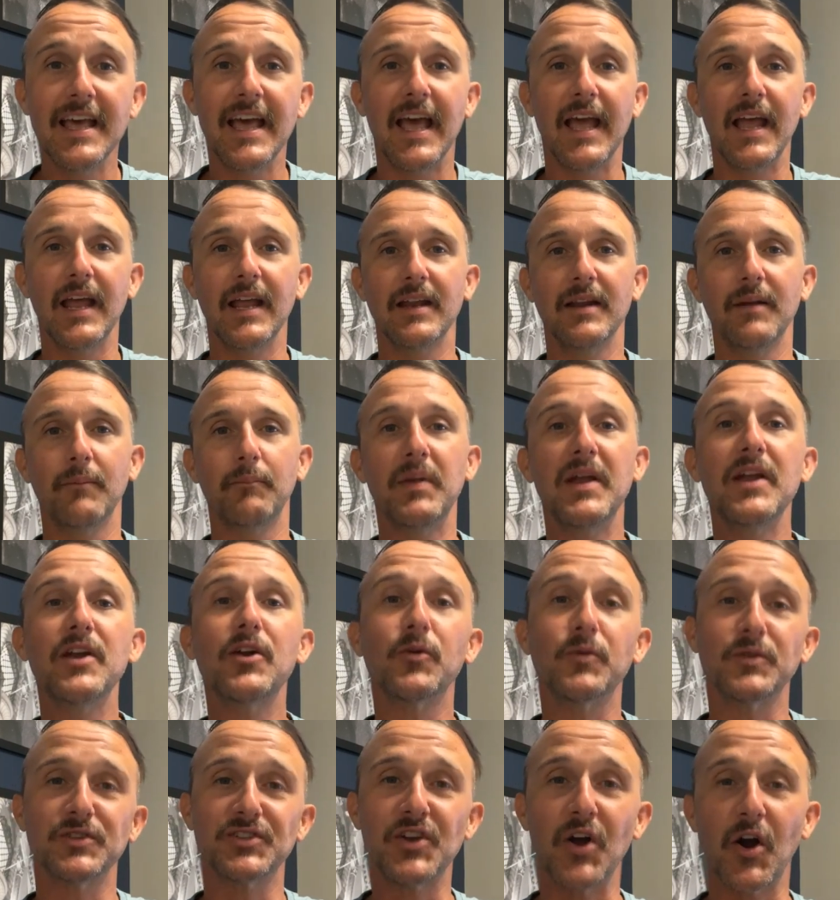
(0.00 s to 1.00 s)
And Peter
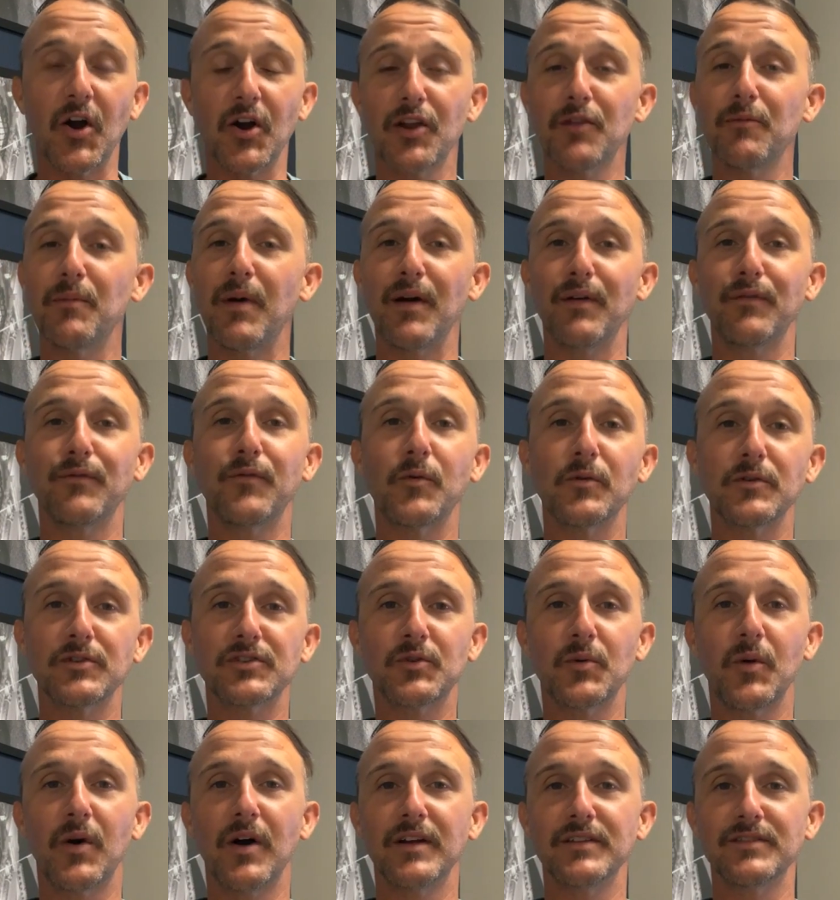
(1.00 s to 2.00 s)
was guarded by four
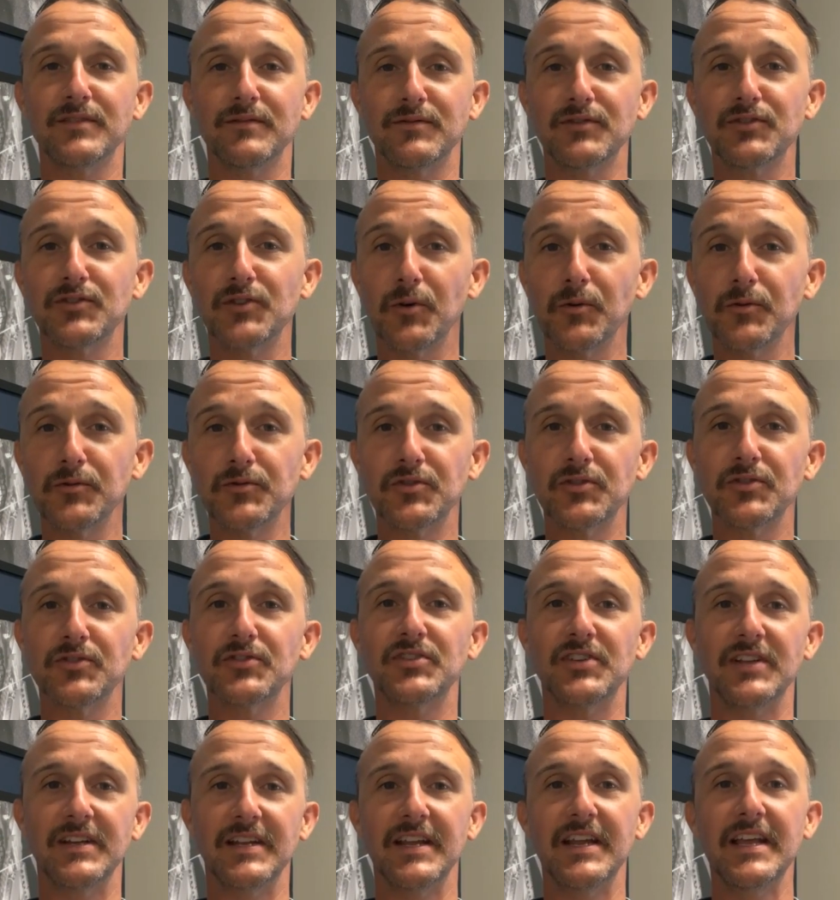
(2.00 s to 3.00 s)
squads of
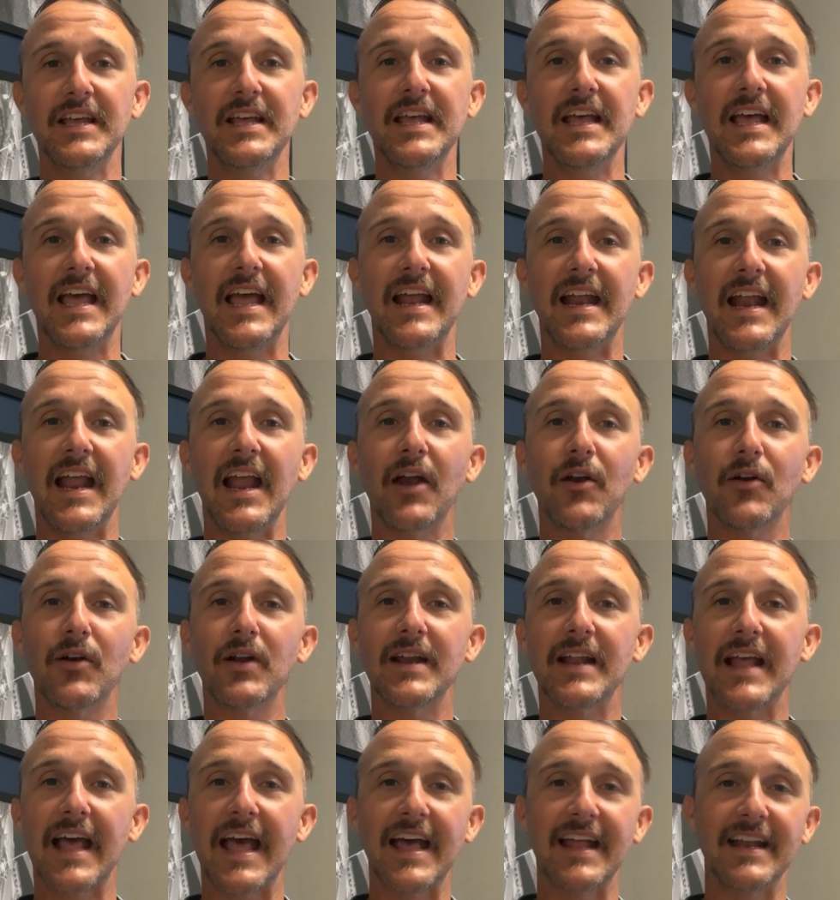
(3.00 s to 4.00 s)
soldiers, and, and
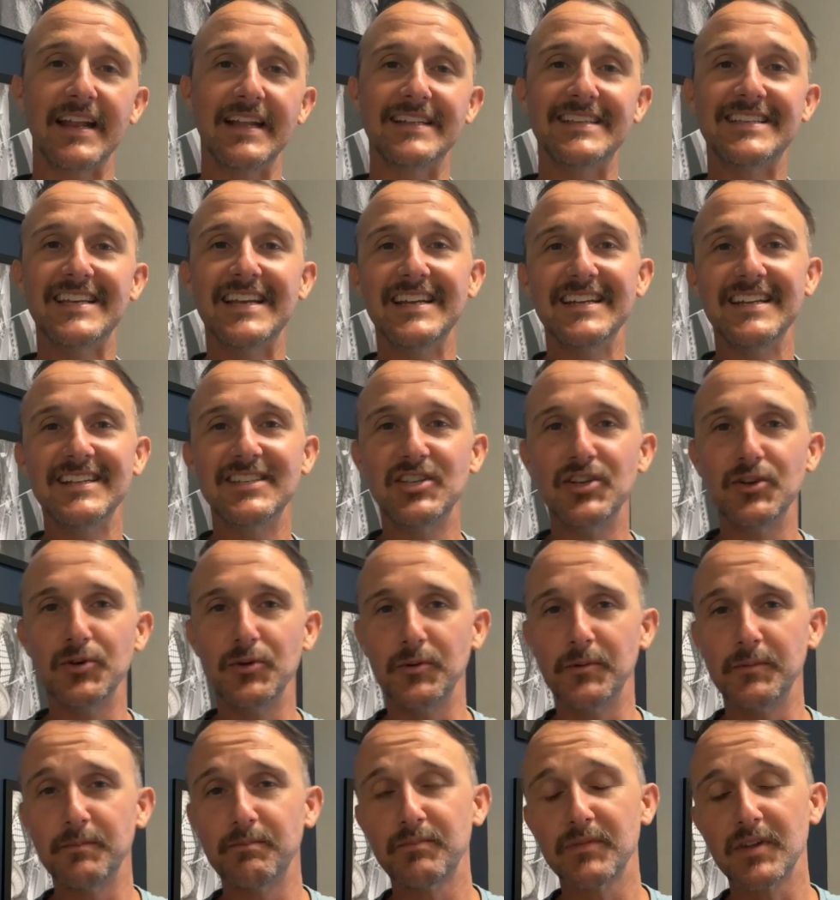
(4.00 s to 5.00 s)
Herod had intended
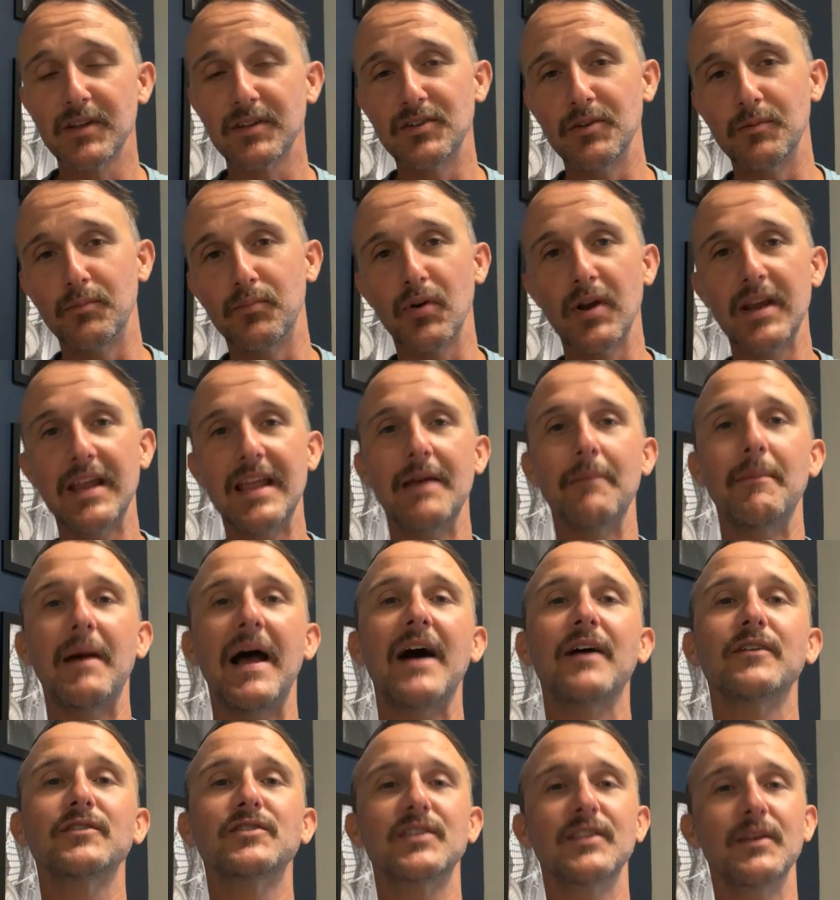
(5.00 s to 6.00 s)
to, to bring him
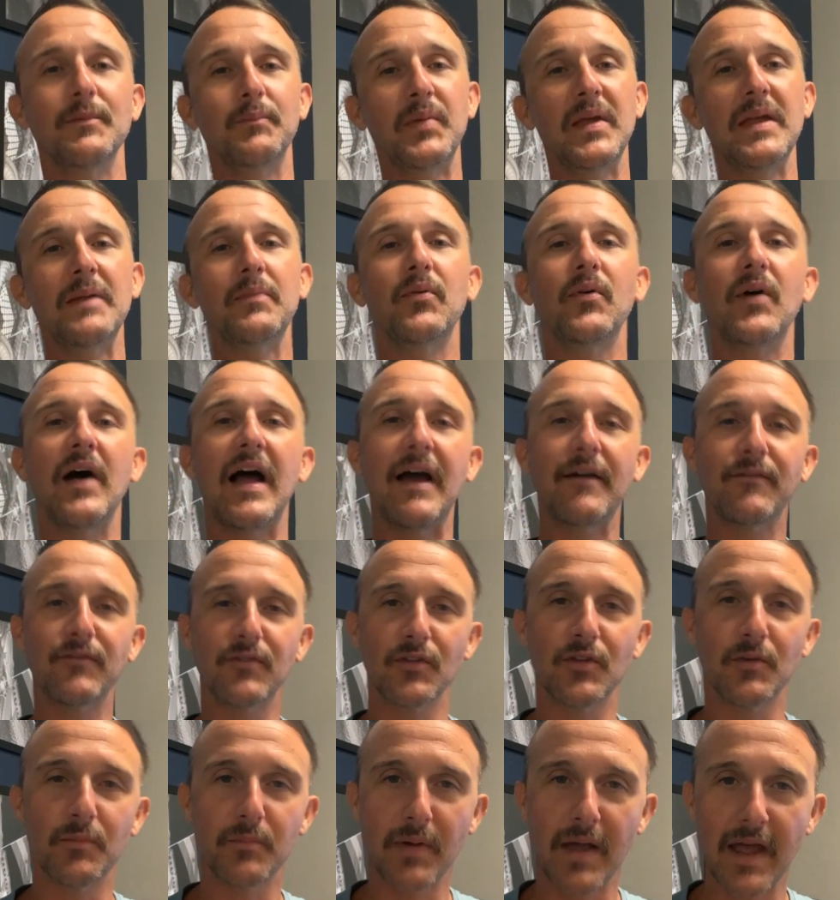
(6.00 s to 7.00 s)
out to the people after
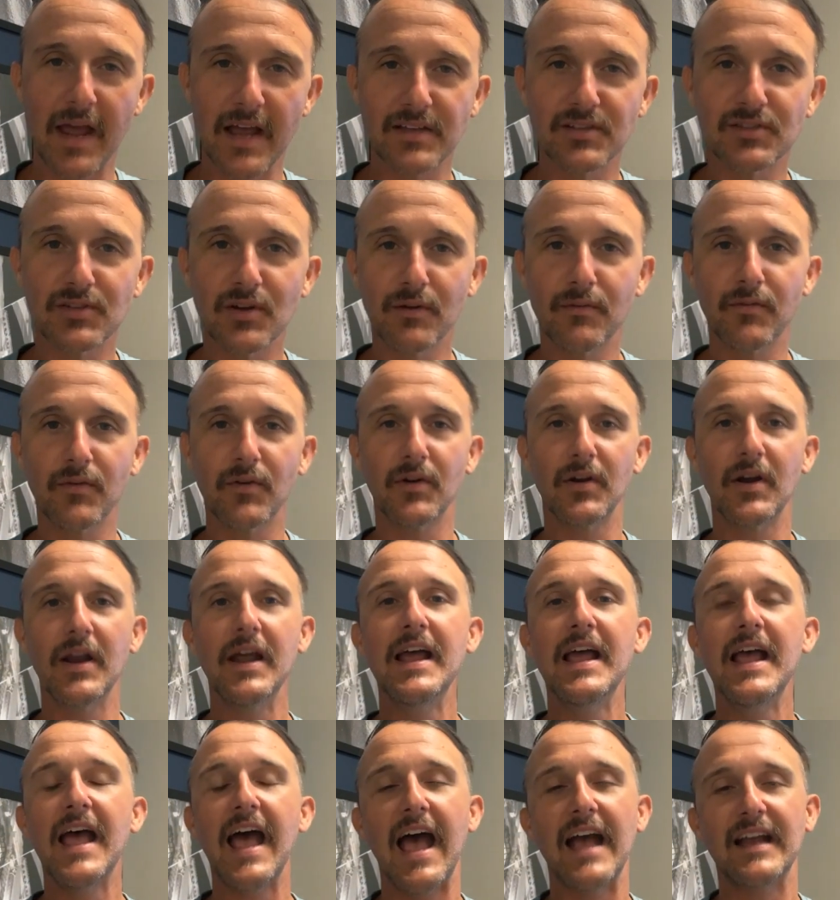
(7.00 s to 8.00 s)
the Passover
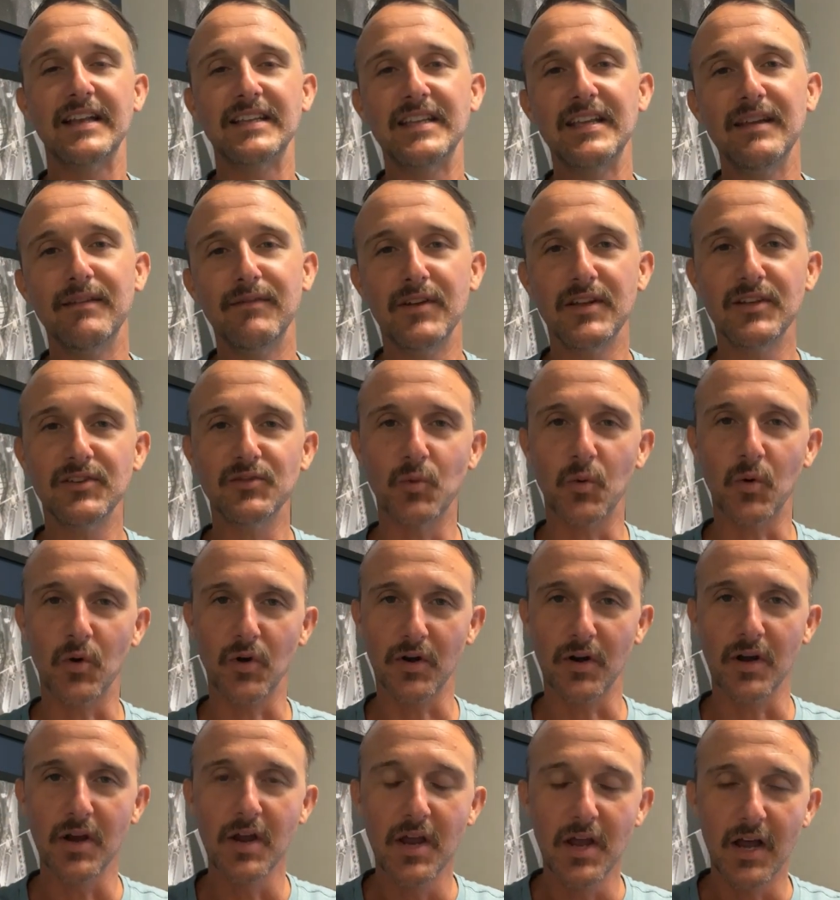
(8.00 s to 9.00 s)
activities
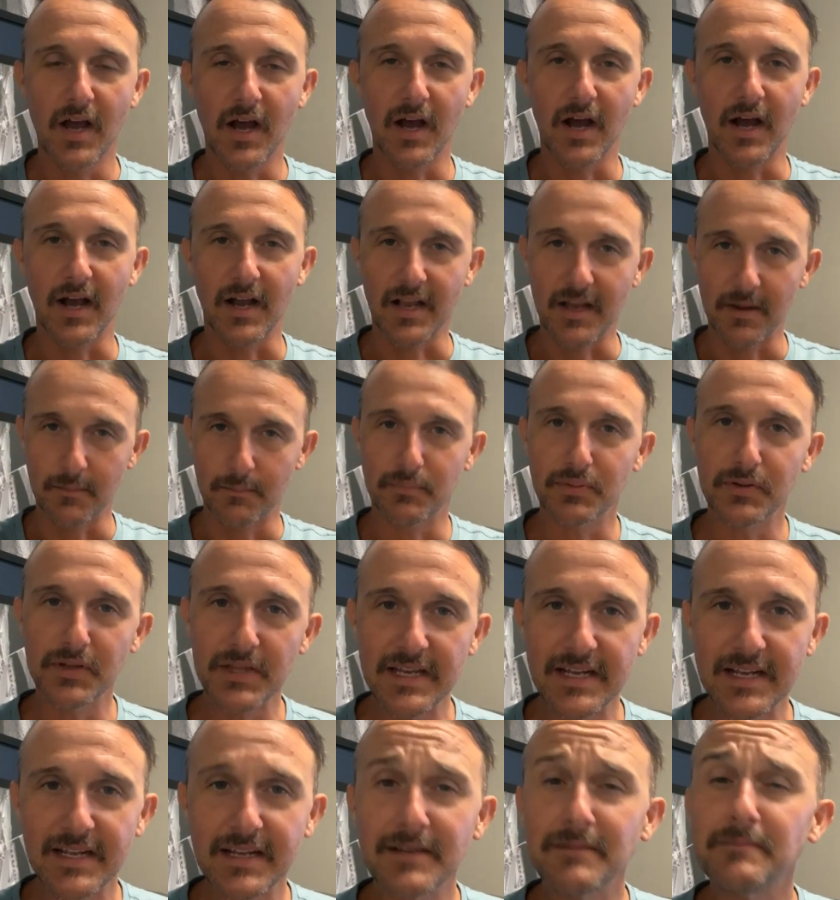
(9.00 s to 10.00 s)
were uh,
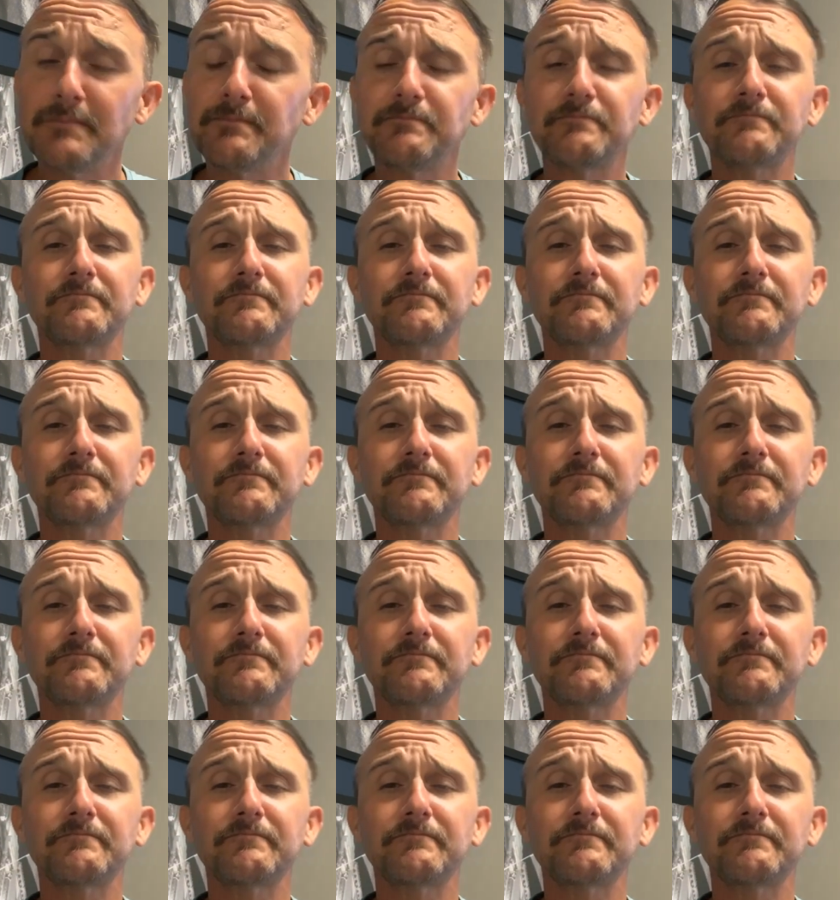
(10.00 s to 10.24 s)
completed.